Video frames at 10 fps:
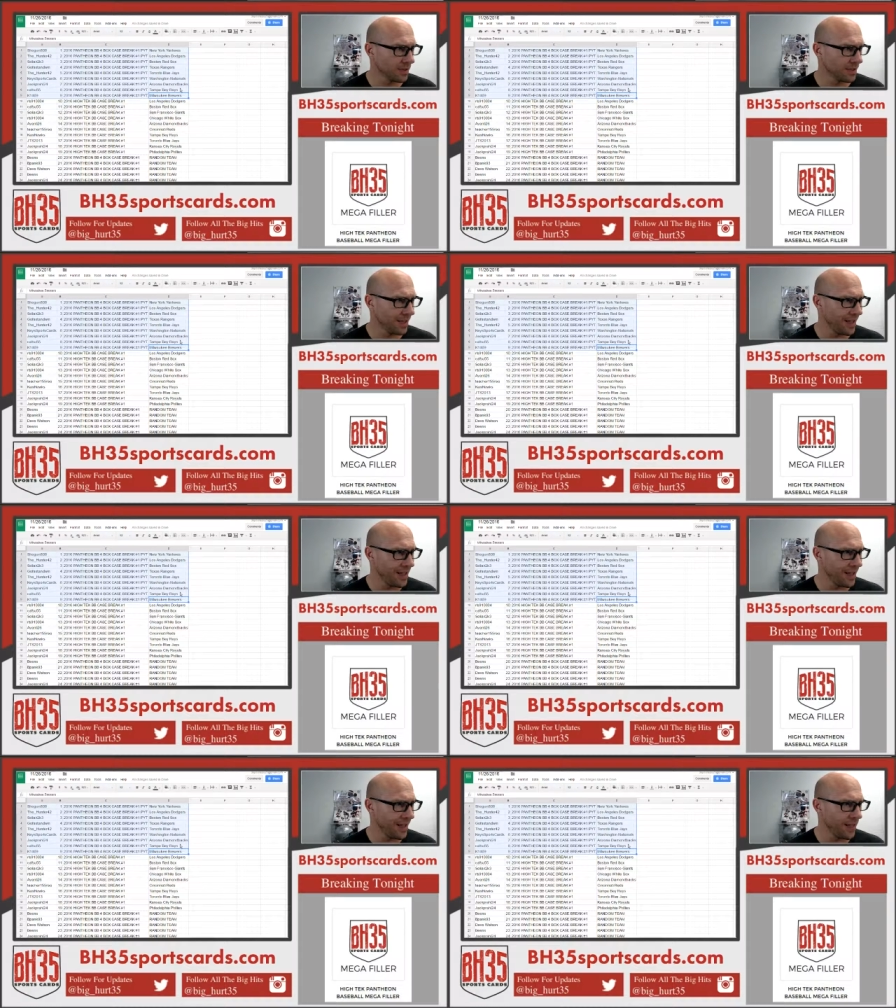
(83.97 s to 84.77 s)

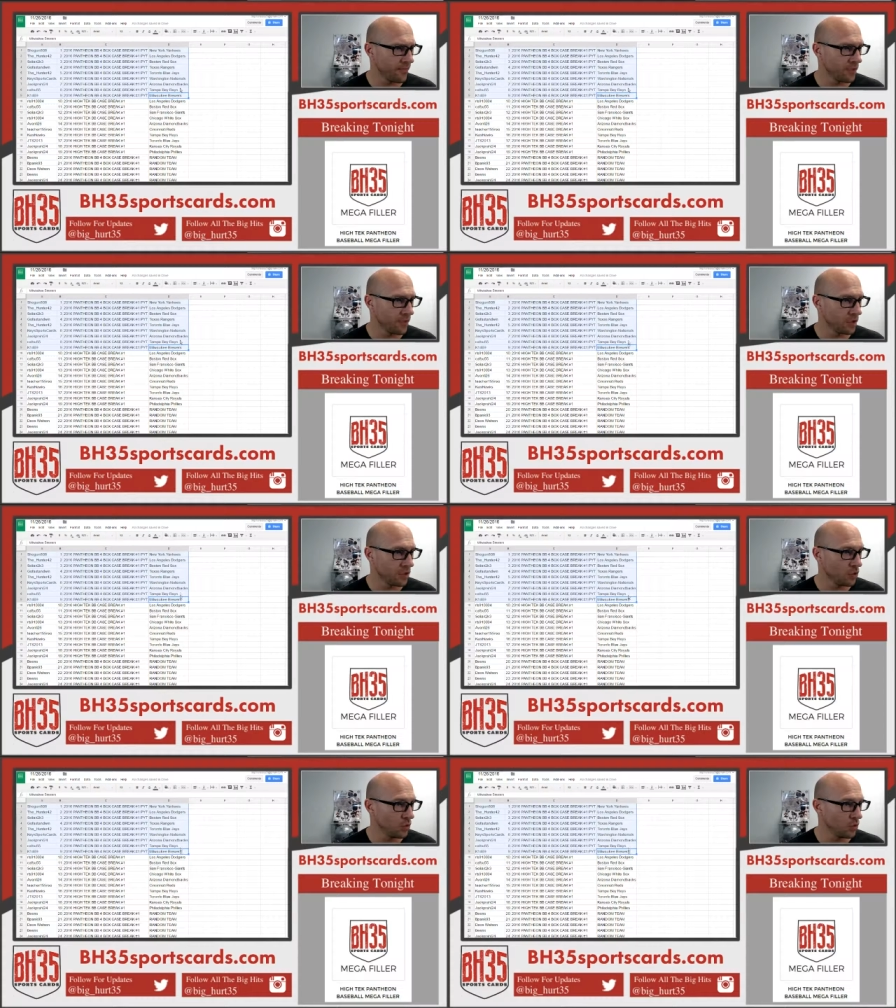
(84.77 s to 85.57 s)

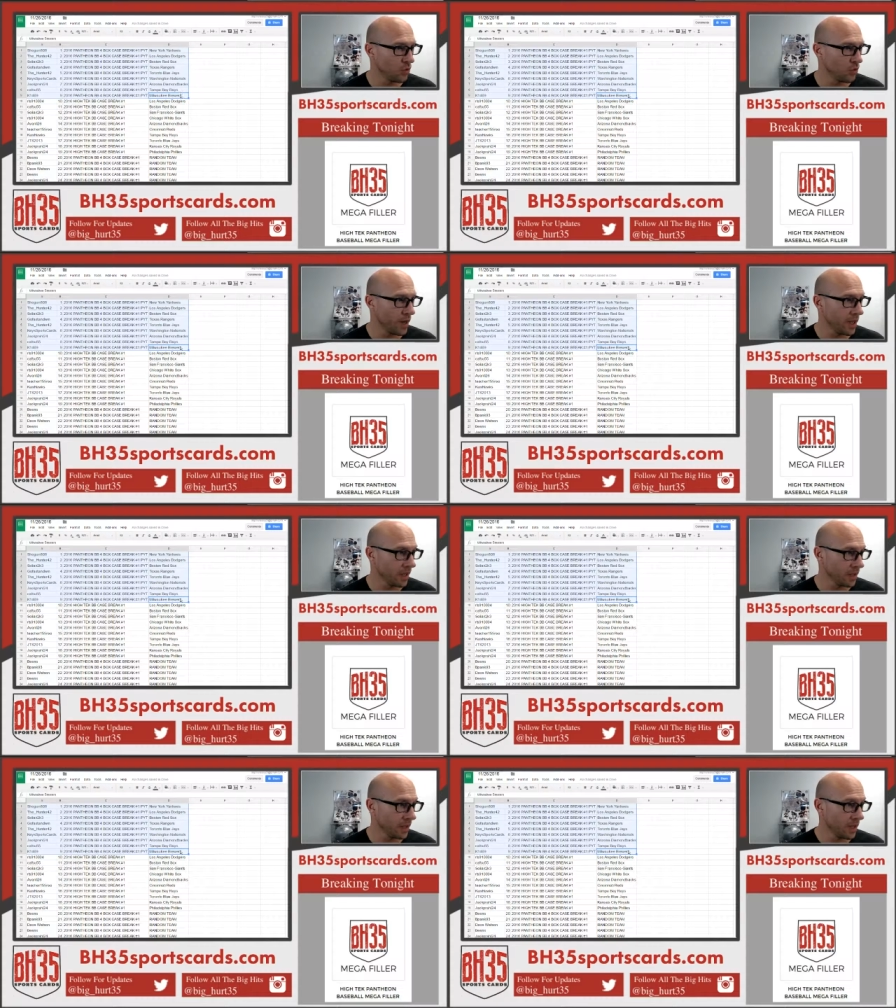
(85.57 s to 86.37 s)
CAFSU, the
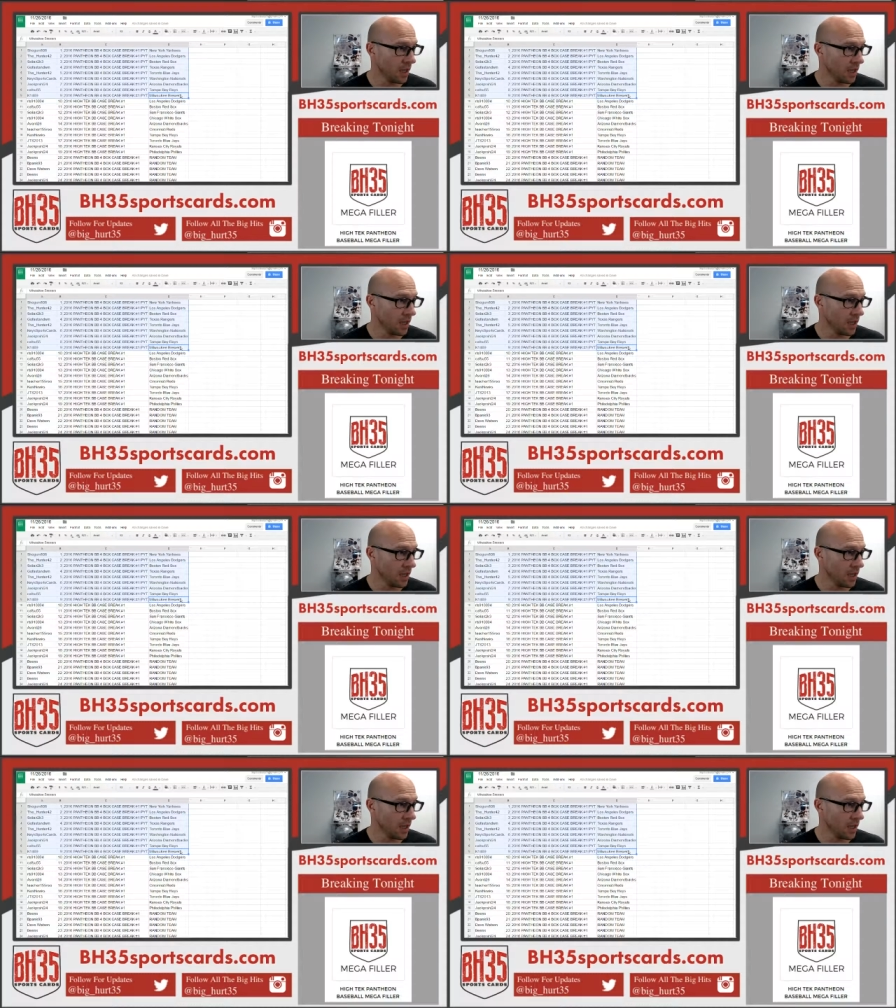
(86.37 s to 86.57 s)
Rays.